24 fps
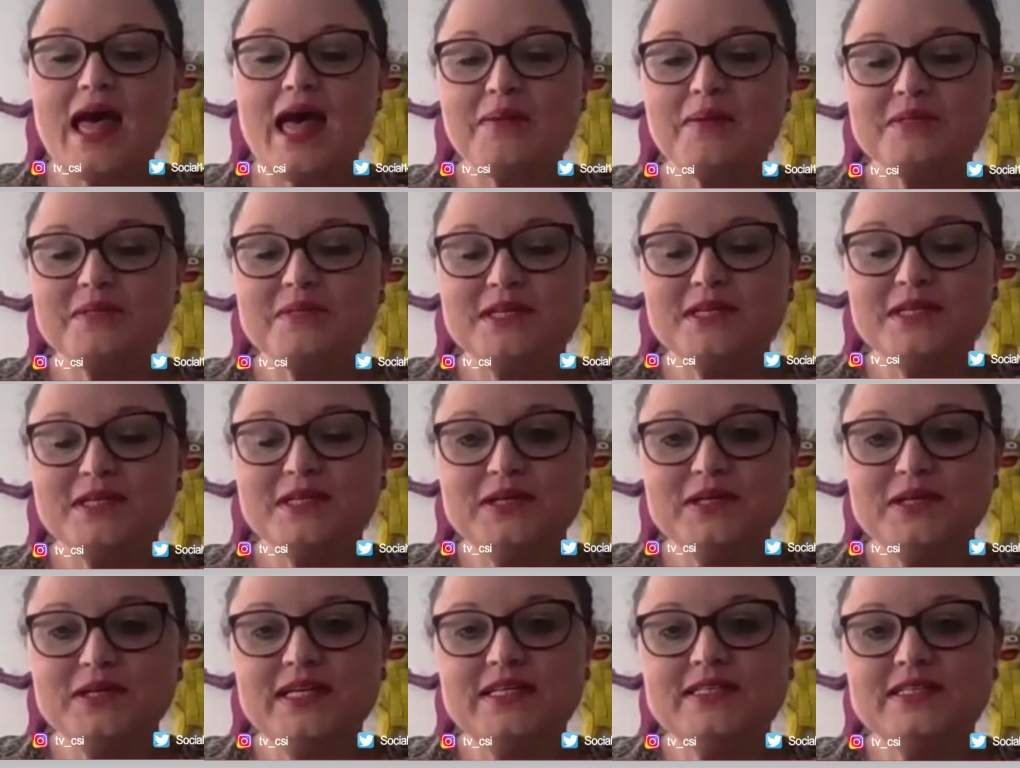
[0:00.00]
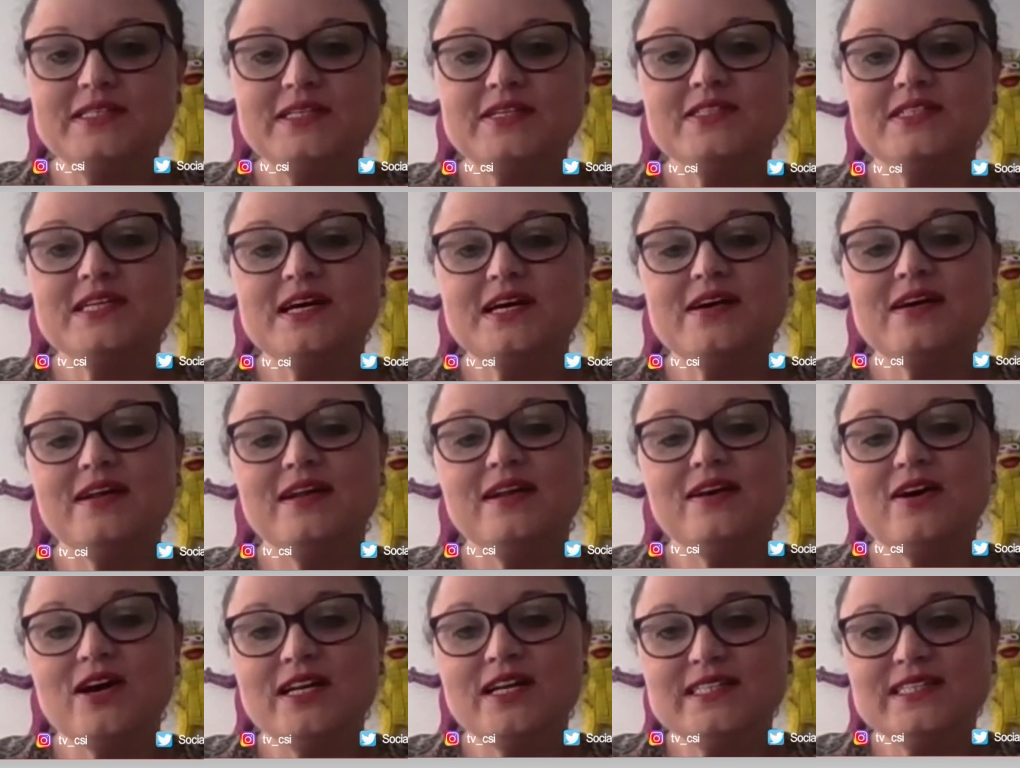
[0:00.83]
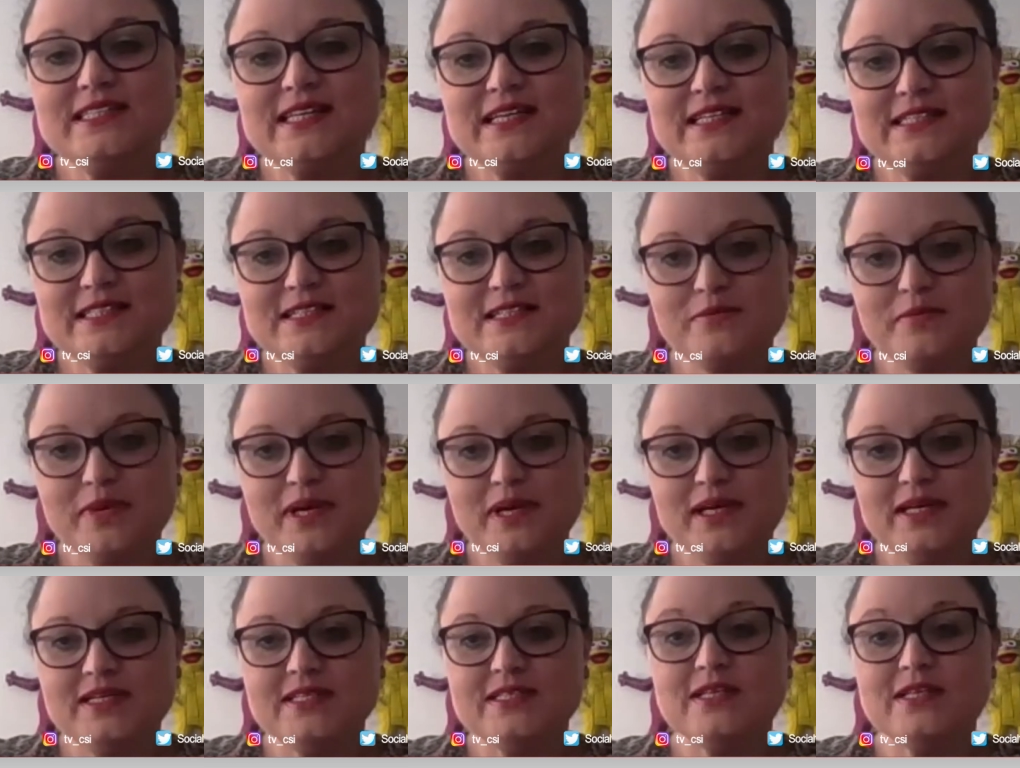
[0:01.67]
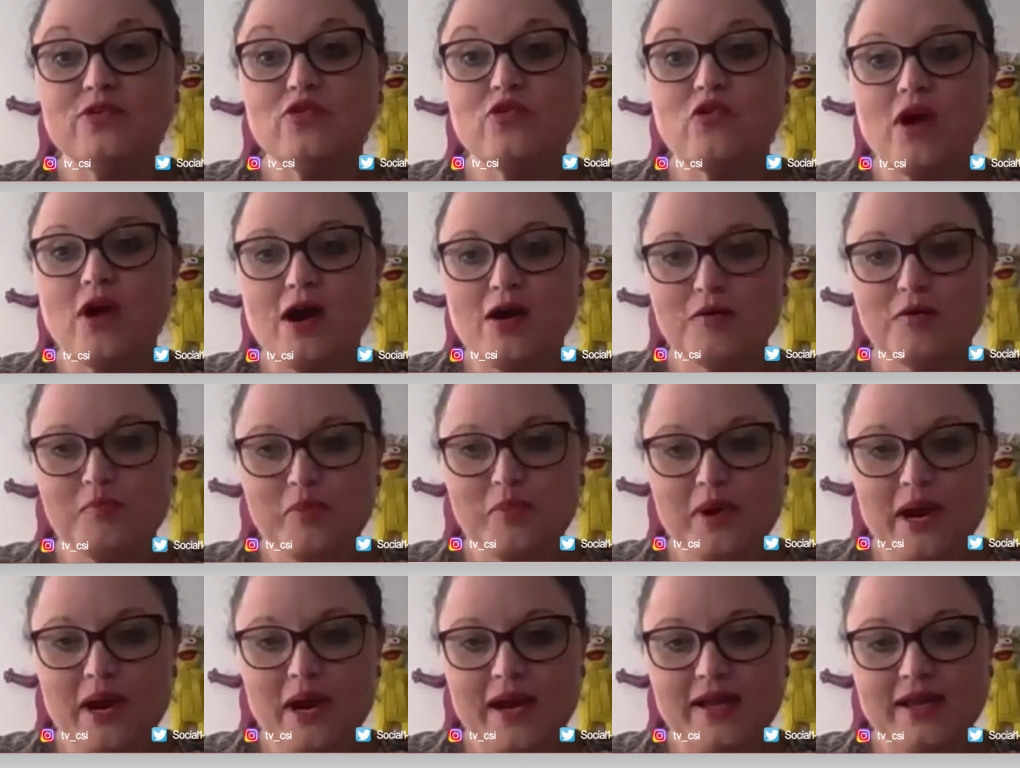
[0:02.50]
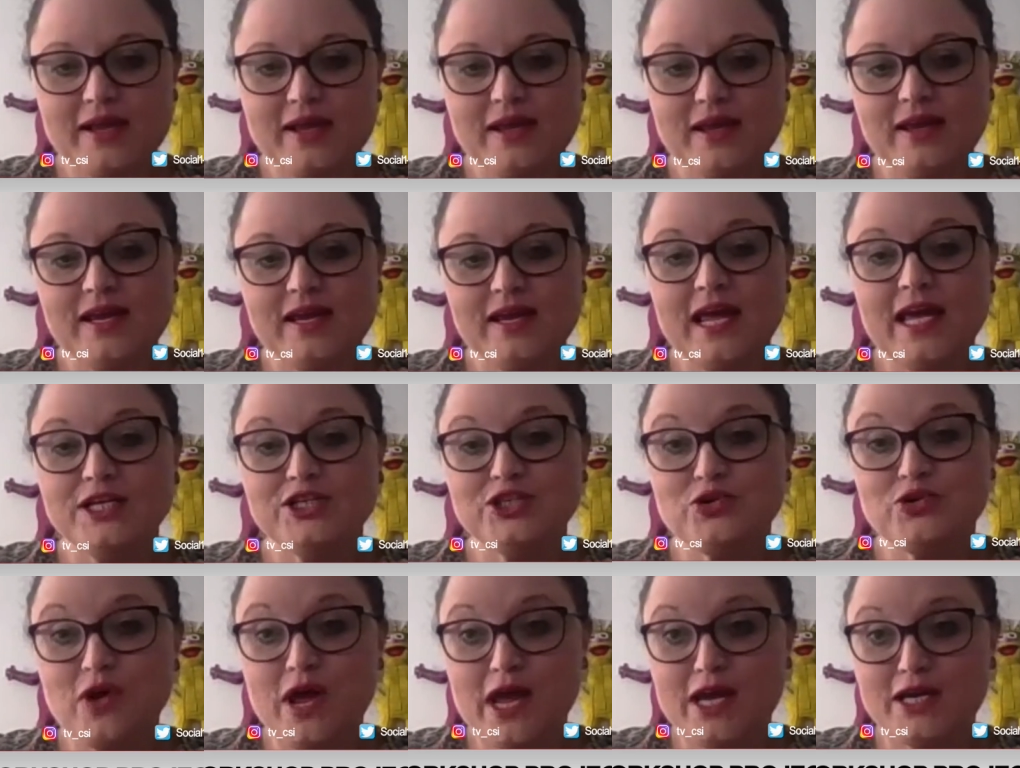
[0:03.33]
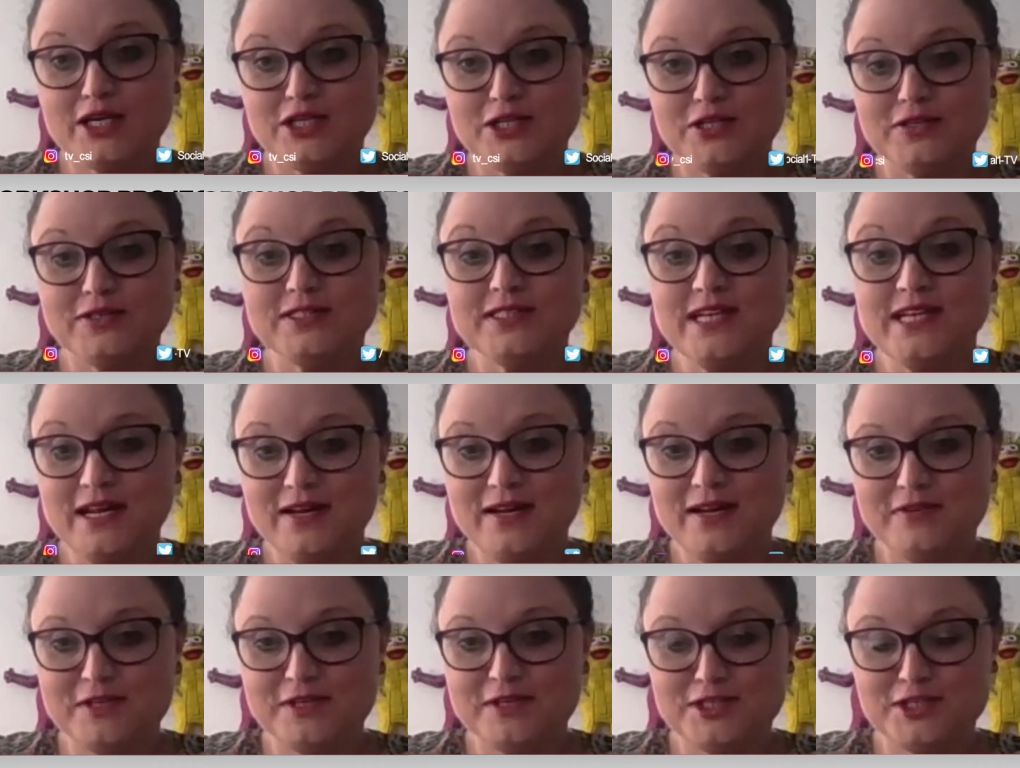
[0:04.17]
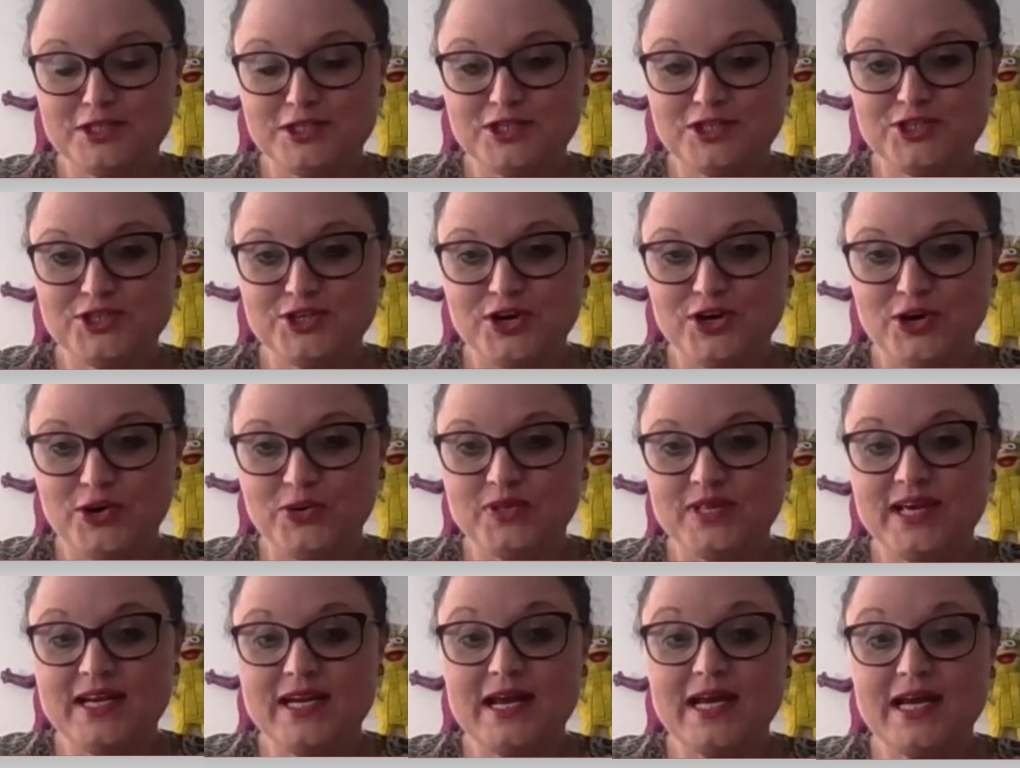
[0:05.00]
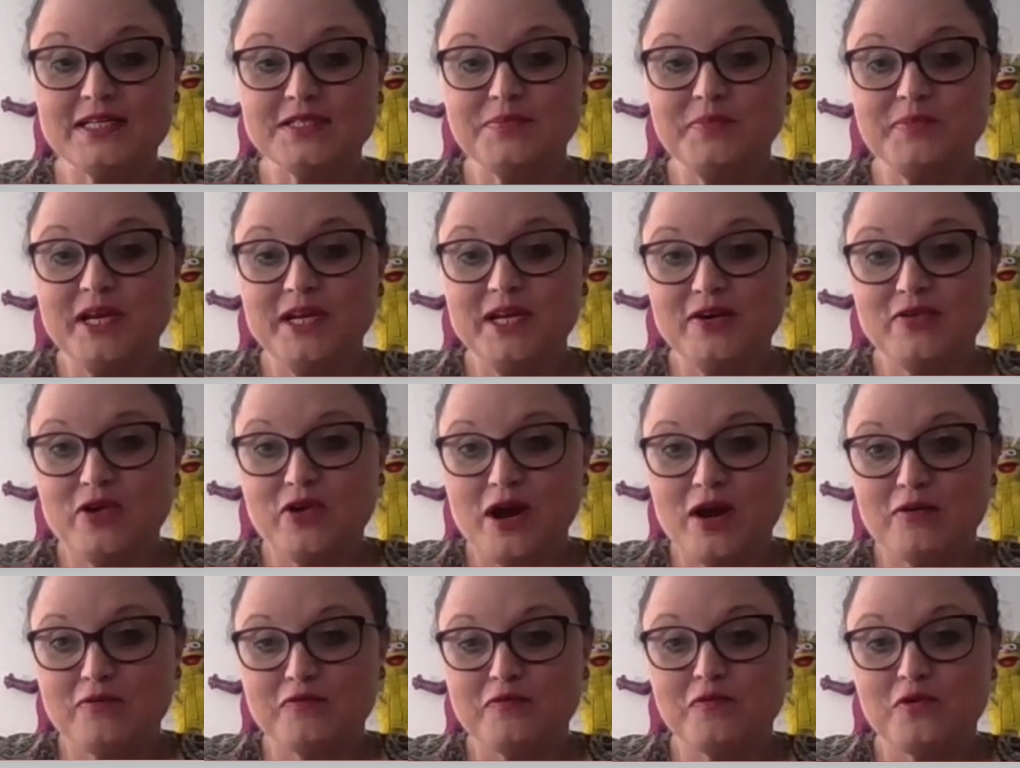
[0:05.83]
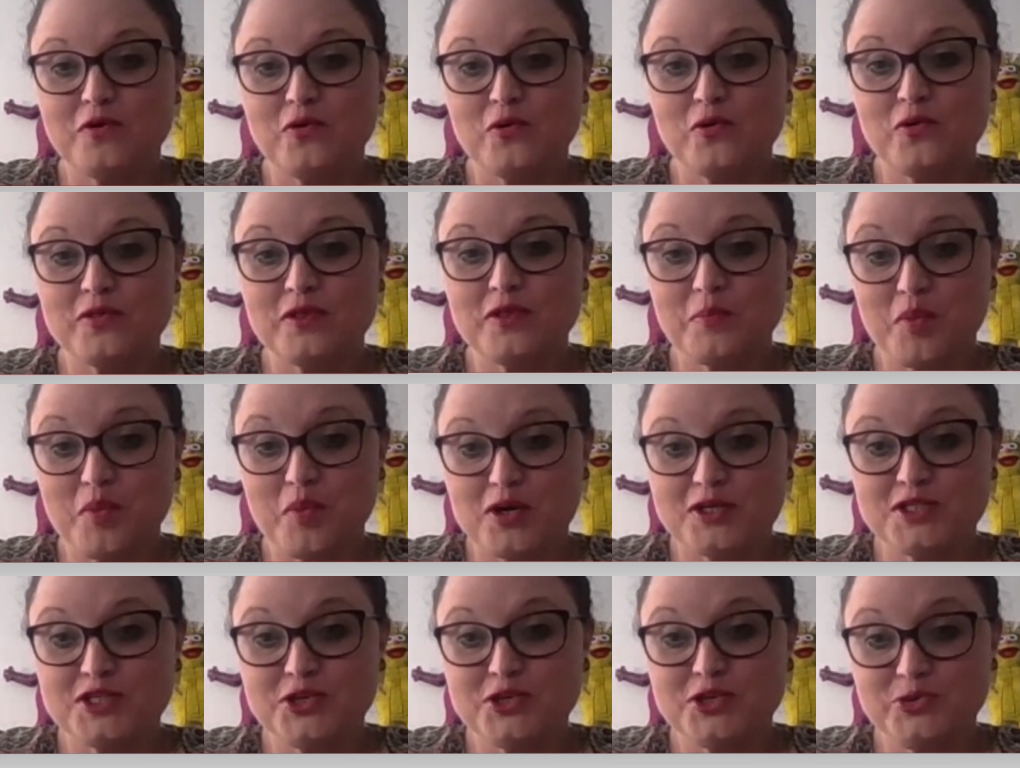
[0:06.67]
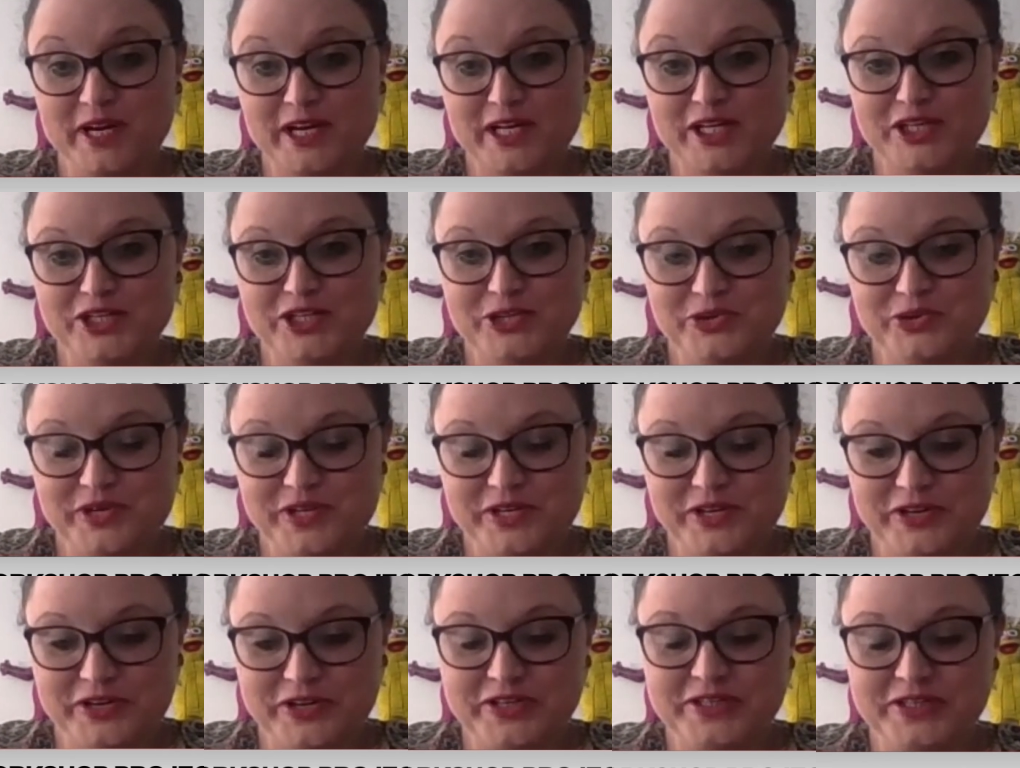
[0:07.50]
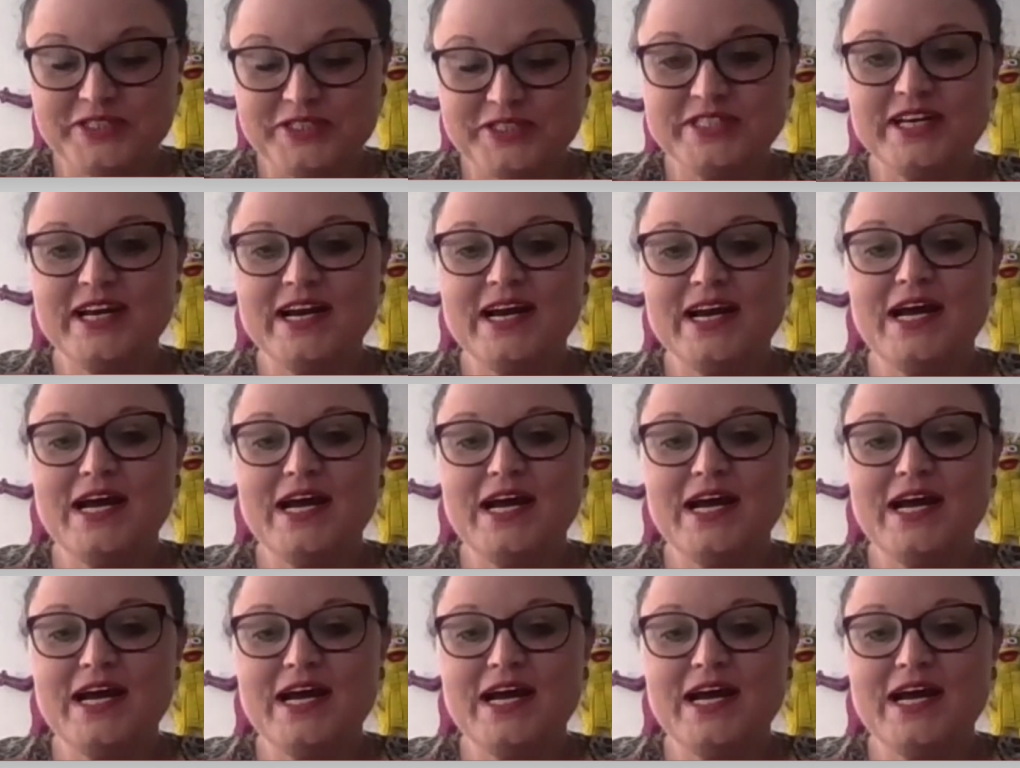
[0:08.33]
Absolutely. So Takalani Sesame is the groundbreaking educational television show that has been around for the past 22 years.